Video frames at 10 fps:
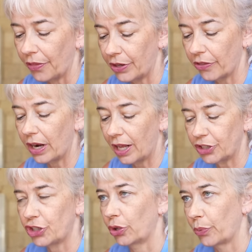the other
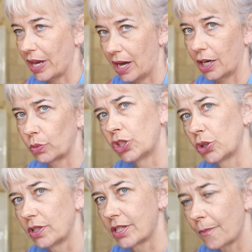lechon we had,
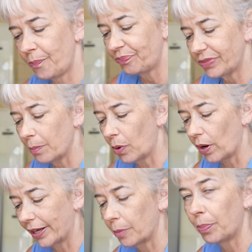which was yes.
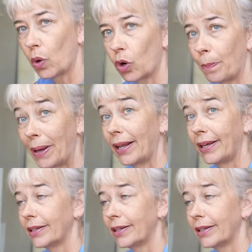more like a pork belly.